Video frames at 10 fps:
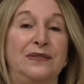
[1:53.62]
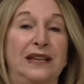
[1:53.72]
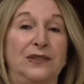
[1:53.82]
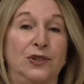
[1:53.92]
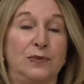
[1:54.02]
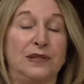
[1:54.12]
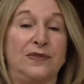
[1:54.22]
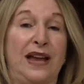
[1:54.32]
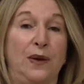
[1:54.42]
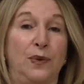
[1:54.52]
in terms
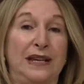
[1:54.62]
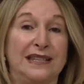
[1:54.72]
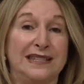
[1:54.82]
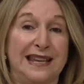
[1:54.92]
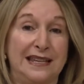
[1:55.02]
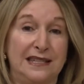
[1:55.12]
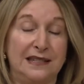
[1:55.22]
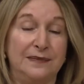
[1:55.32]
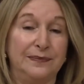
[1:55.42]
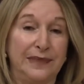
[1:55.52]
of how we assess